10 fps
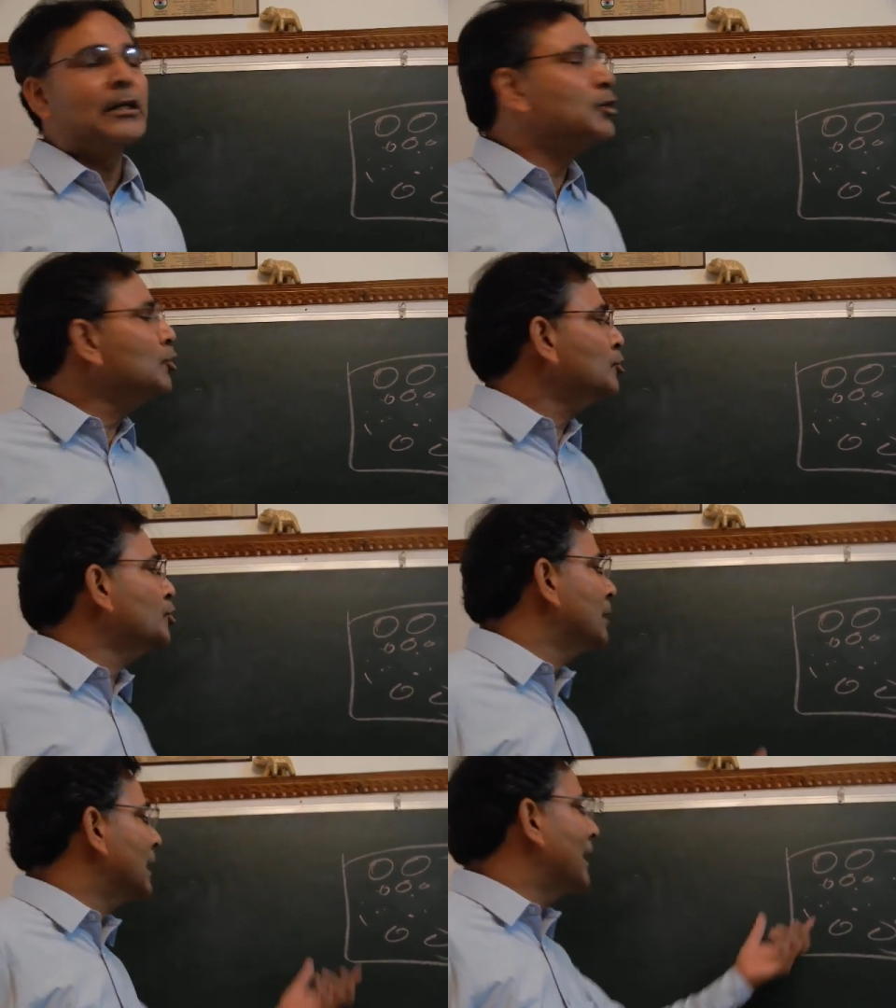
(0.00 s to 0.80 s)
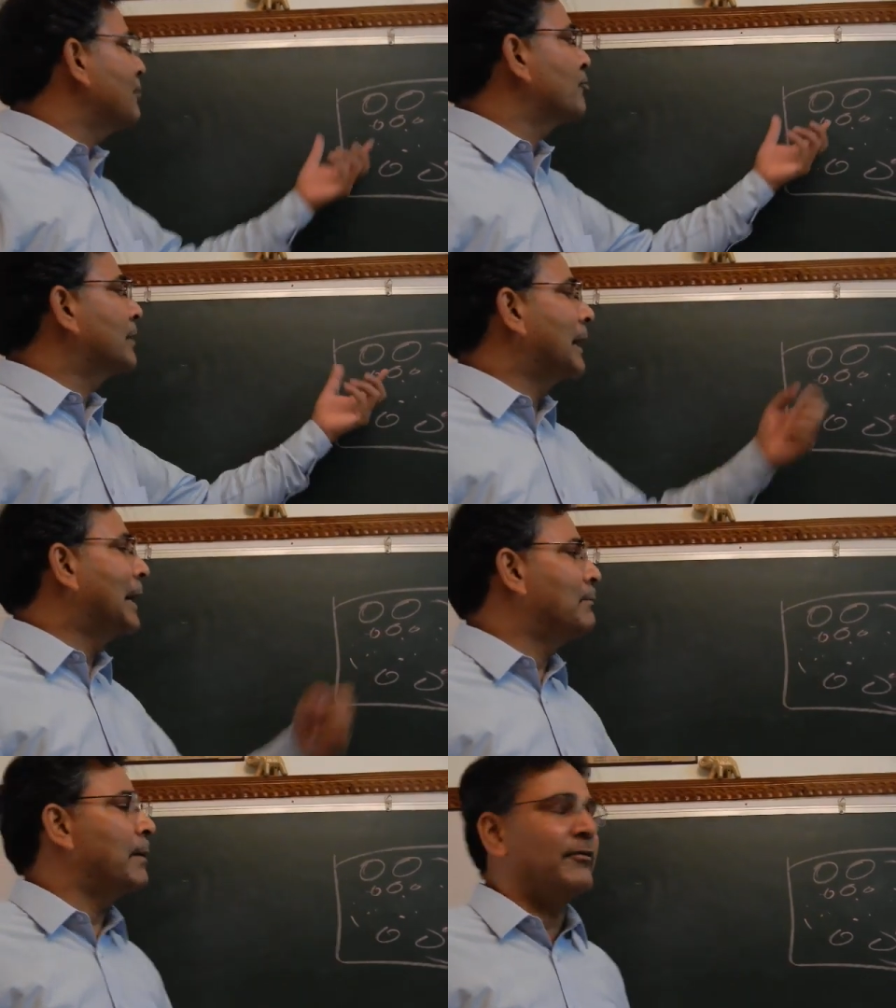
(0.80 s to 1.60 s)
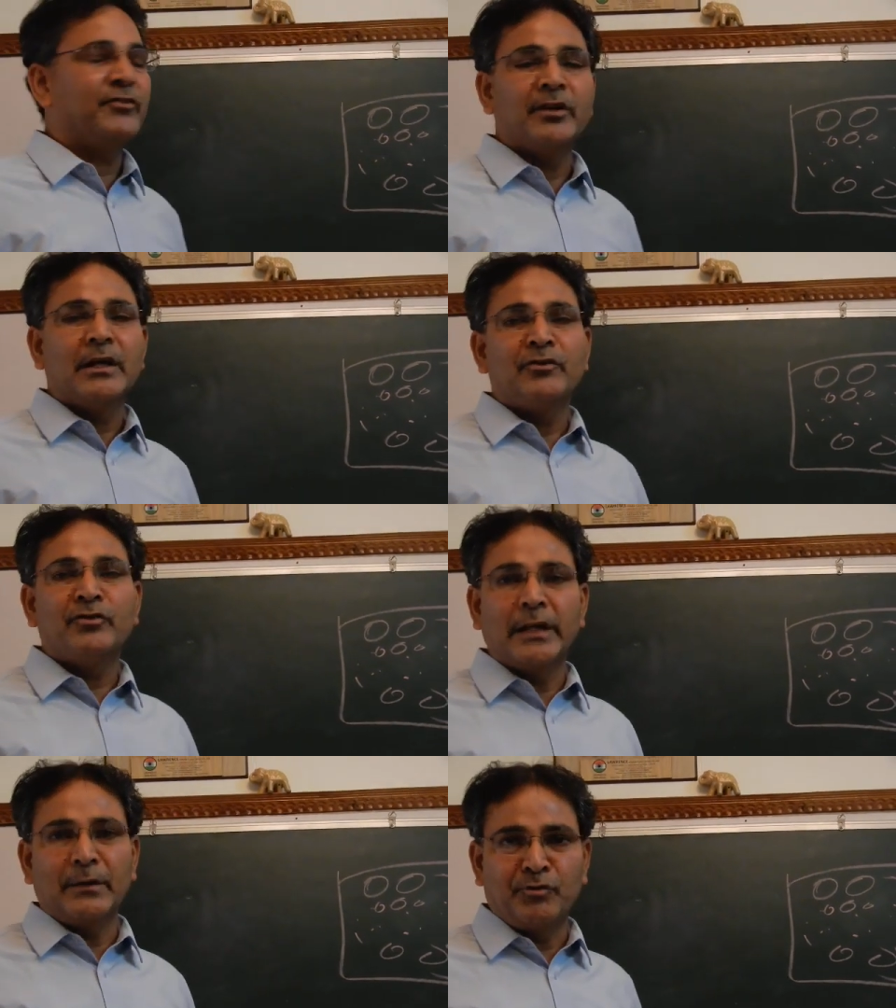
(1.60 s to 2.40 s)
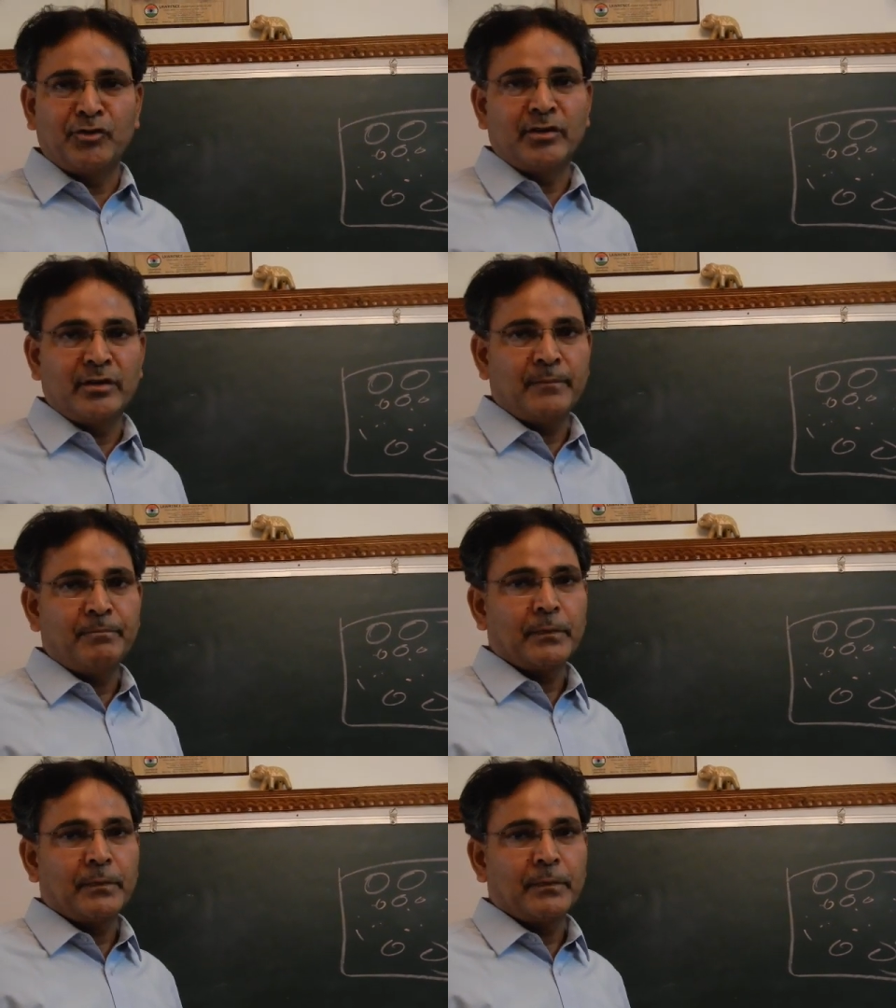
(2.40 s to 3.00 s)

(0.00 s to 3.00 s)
used to analyze with the help of sieves,